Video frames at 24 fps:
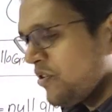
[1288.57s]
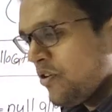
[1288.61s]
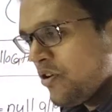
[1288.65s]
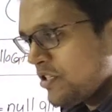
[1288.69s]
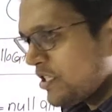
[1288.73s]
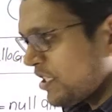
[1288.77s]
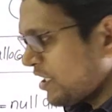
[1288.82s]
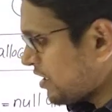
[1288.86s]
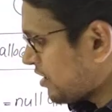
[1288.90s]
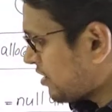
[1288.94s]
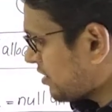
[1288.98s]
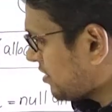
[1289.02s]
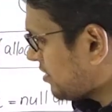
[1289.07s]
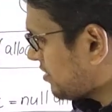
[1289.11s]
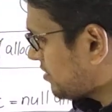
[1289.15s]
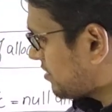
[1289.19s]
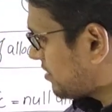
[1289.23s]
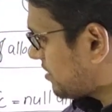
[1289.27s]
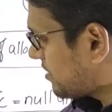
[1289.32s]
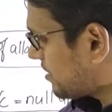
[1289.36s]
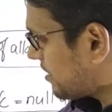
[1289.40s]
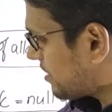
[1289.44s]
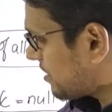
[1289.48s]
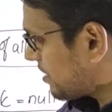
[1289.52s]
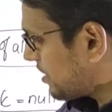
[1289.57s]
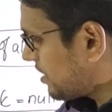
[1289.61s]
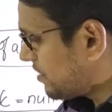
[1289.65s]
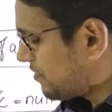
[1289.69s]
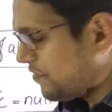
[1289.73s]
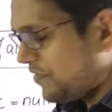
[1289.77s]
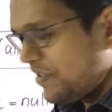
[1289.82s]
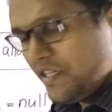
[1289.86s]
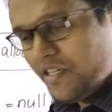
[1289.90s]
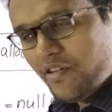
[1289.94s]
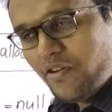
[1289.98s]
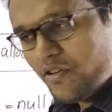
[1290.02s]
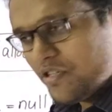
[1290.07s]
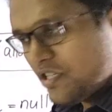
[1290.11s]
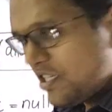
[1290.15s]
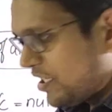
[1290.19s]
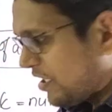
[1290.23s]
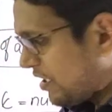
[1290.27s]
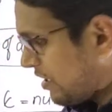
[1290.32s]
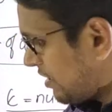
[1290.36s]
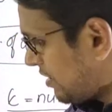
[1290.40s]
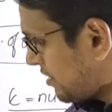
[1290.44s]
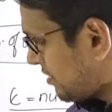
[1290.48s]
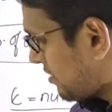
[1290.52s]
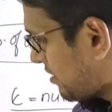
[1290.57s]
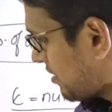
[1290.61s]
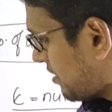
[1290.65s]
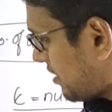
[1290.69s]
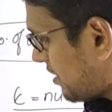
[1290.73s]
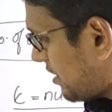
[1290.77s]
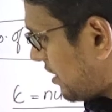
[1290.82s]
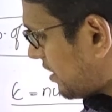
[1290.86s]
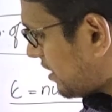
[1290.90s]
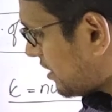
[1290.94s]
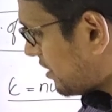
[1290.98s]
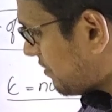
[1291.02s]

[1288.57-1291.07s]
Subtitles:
not increase. Here it will not increase. Here